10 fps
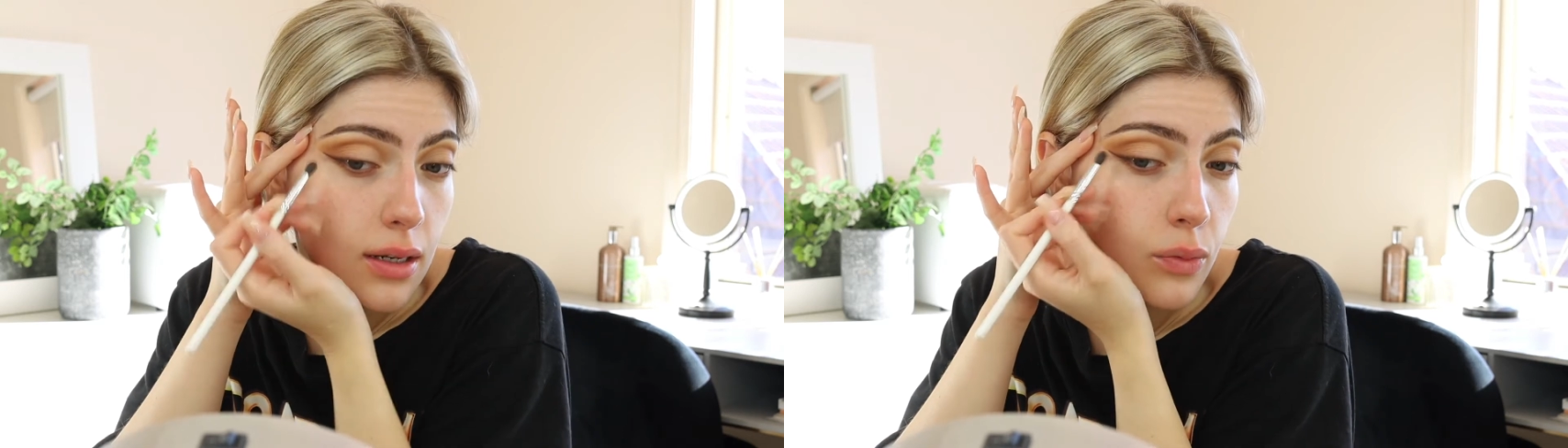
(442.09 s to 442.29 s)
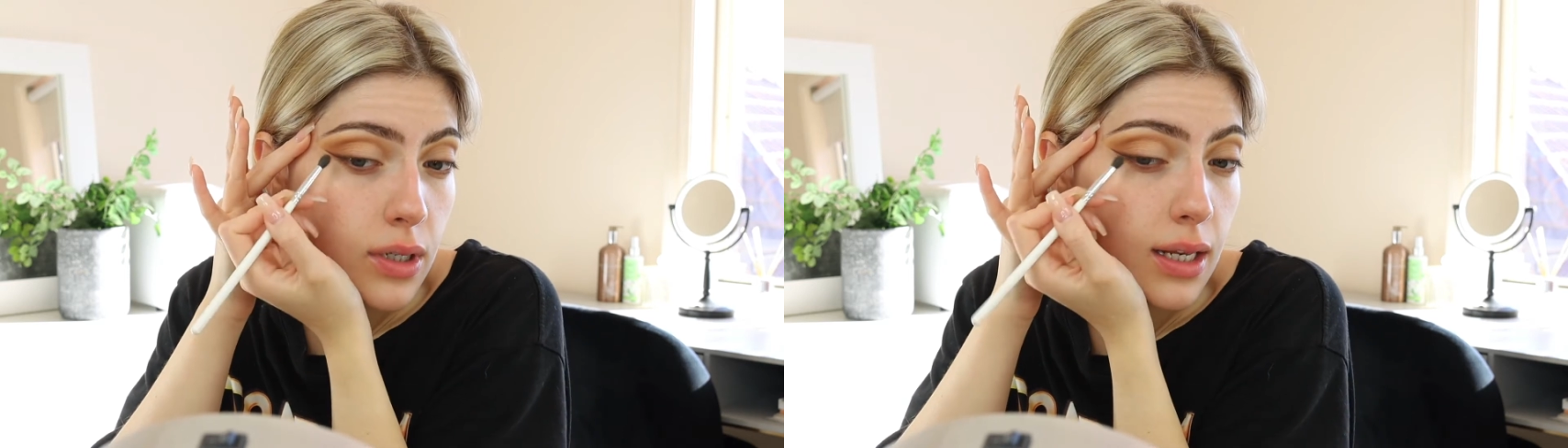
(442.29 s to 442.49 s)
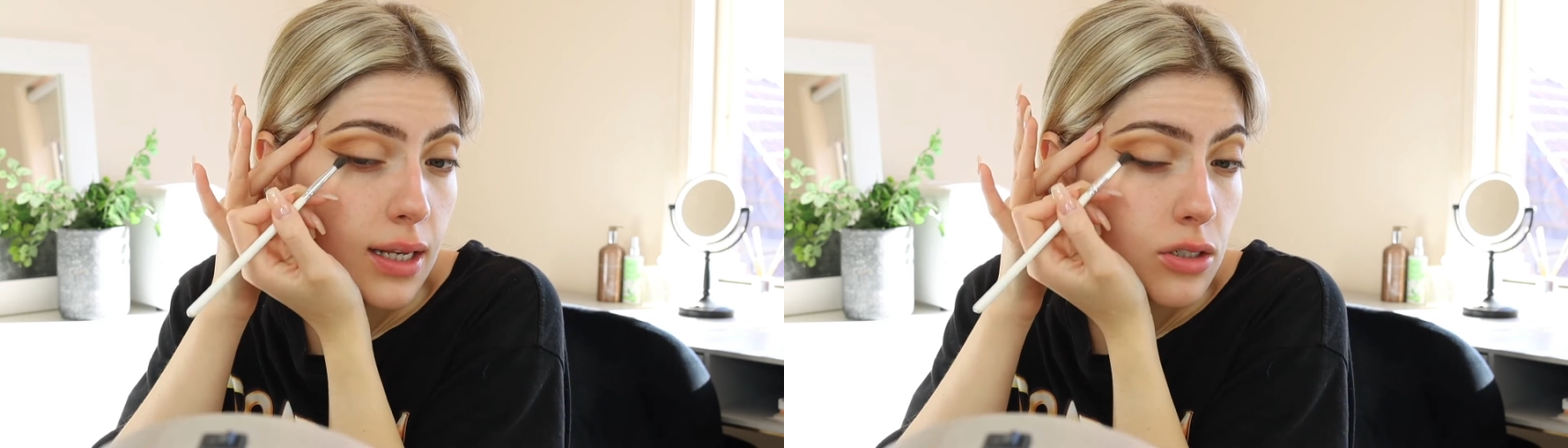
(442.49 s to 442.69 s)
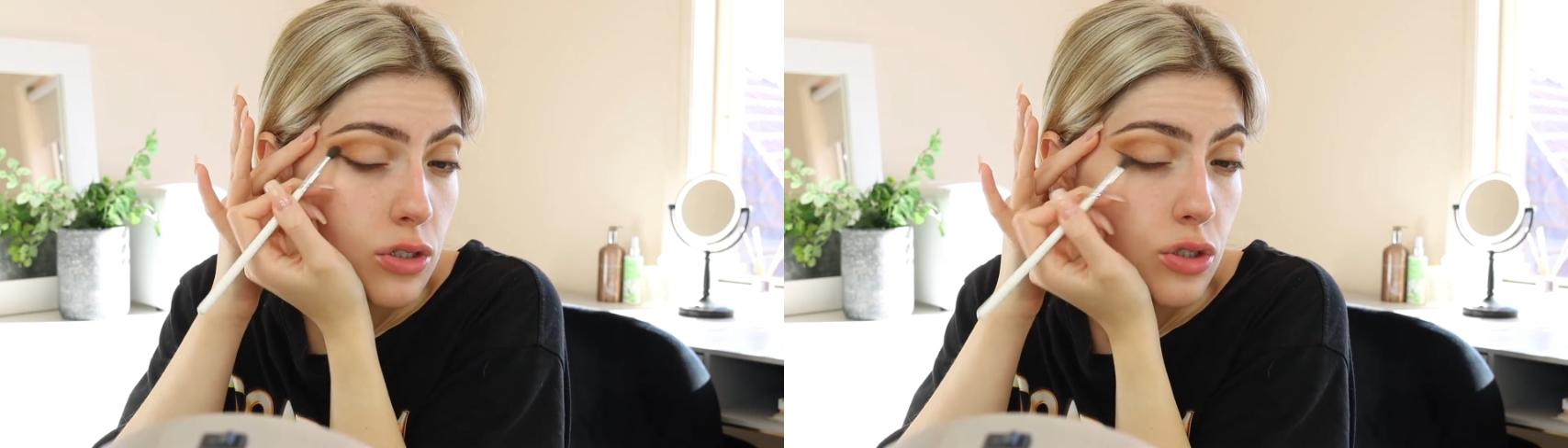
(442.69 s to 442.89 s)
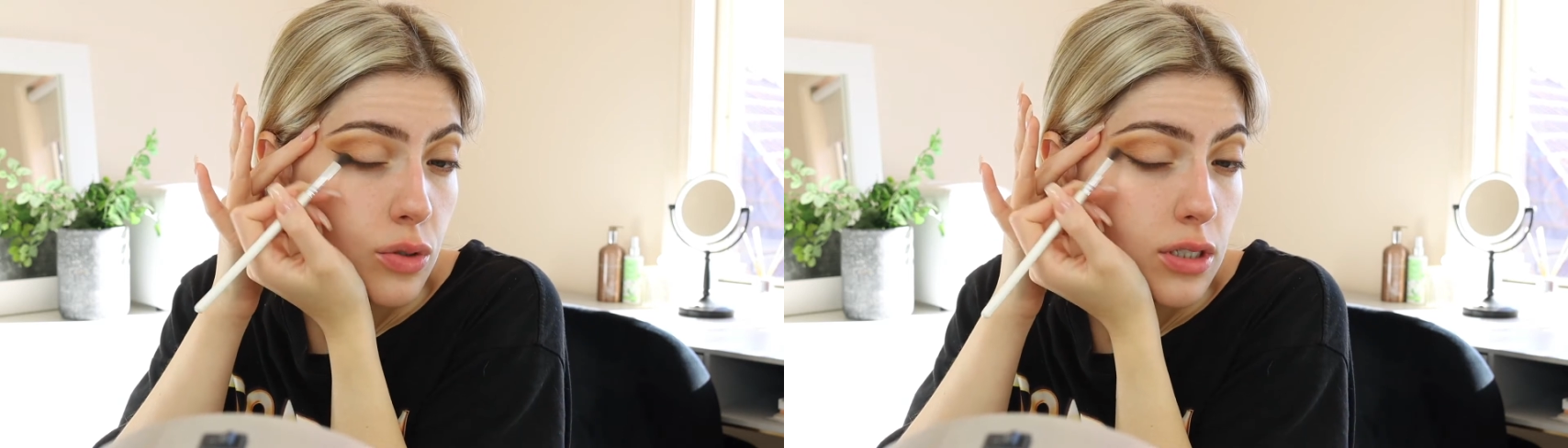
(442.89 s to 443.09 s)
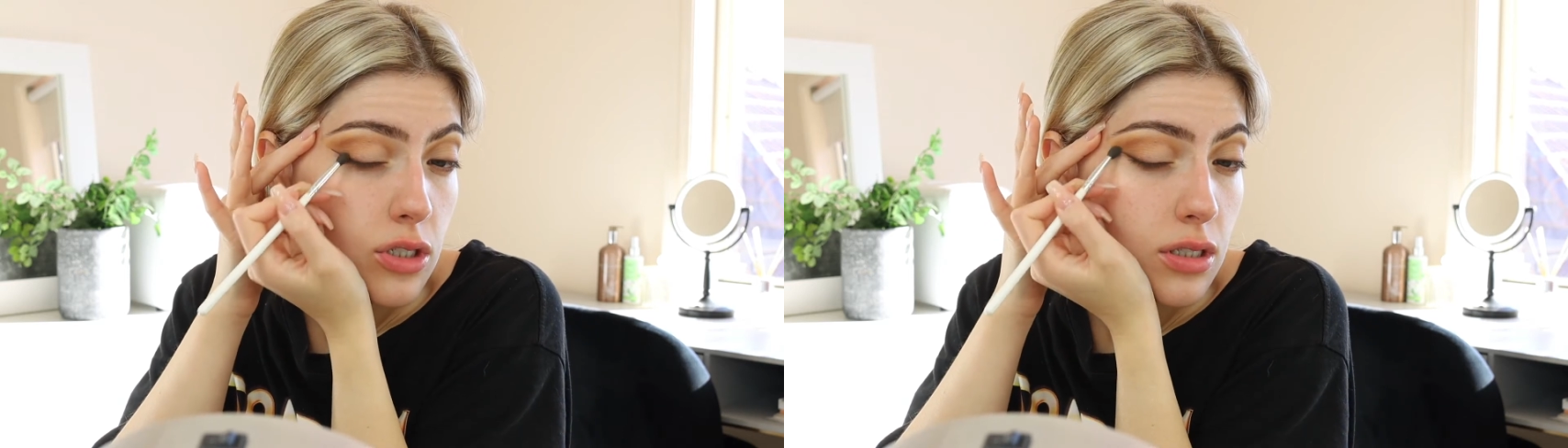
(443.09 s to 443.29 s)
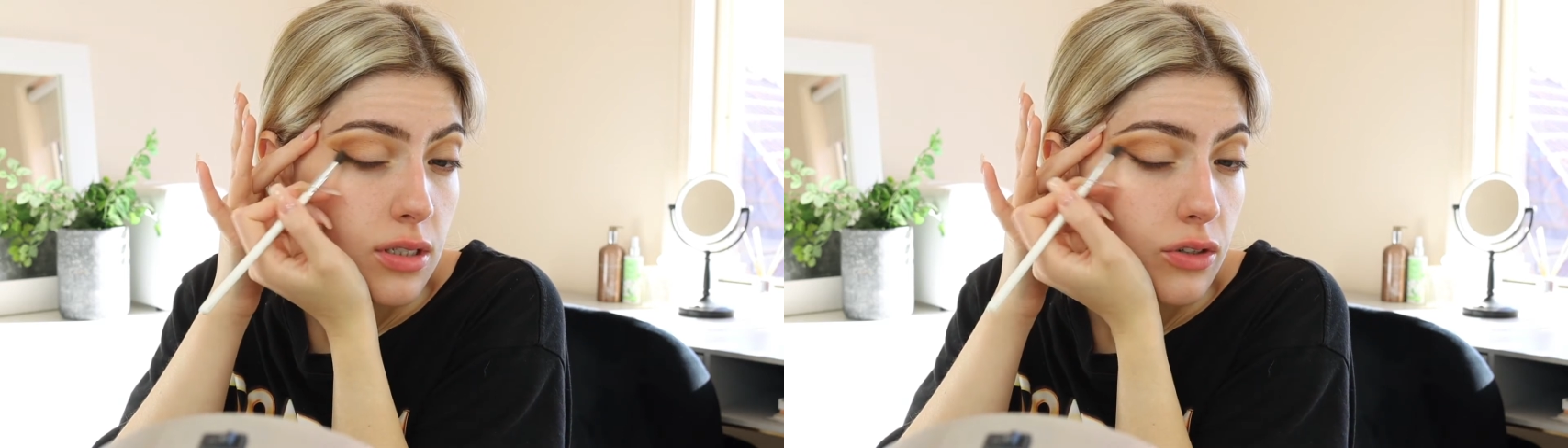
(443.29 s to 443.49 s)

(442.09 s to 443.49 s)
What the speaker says: And what I like to do is just